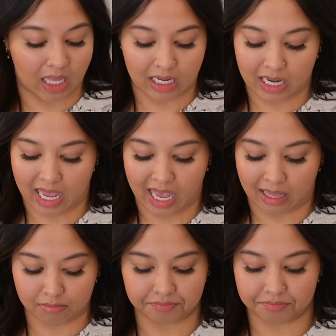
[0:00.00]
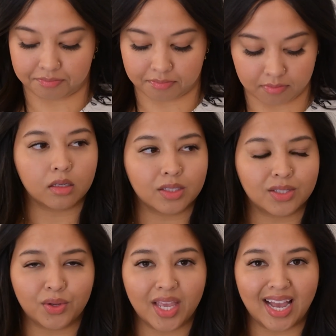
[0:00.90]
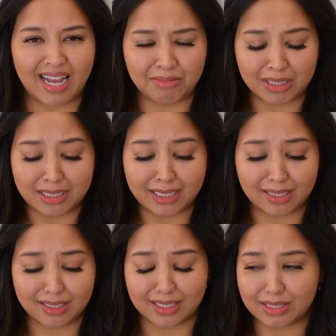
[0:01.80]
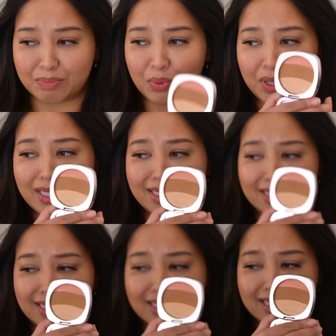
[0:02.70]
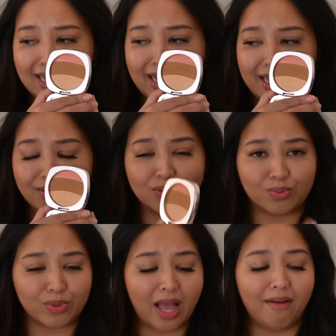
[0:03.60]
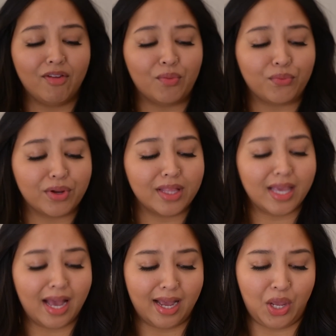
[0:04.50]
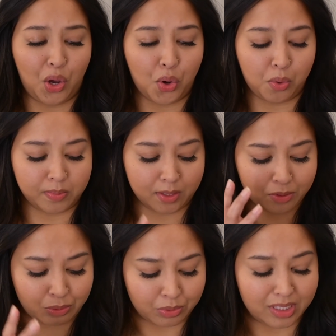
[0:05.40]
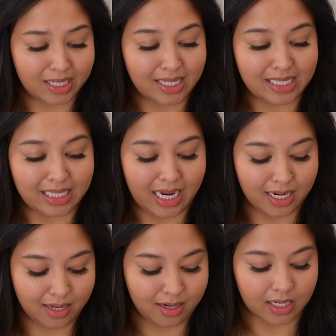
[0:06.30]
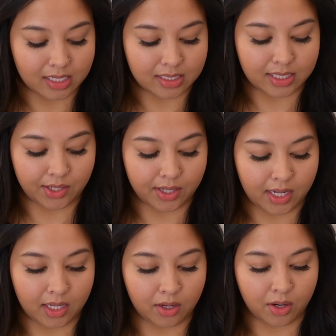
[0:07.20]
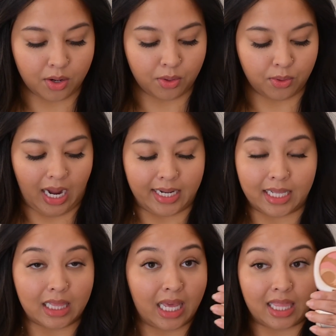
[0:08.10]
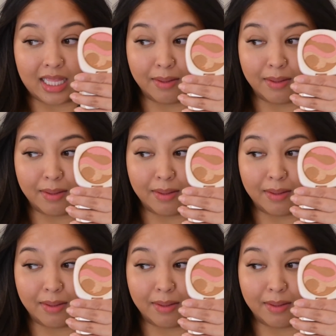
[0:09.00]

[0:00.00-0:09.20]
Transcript: Nah. So yeah, I'm a little disappointed in this guy. I was having really high hopes. I was really excited considering, you know, I didn't like the